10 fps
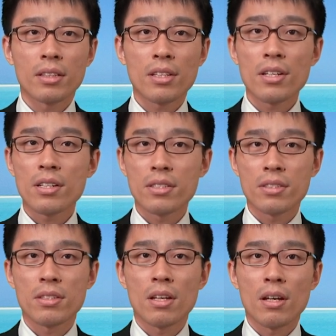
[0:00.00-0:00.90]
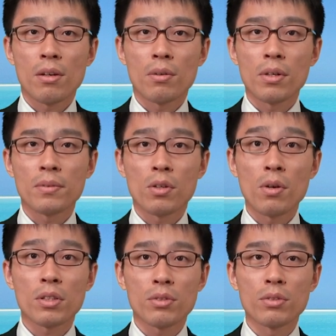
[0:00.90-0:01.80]
Here is what I'm
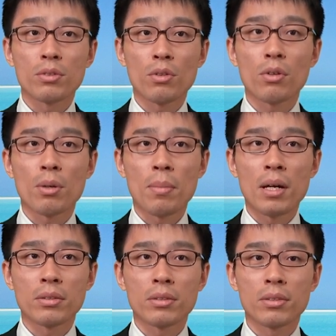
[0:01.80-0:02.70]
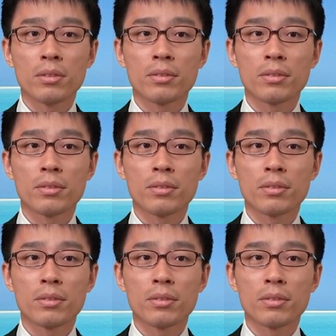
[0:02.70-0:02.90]
going to talk about.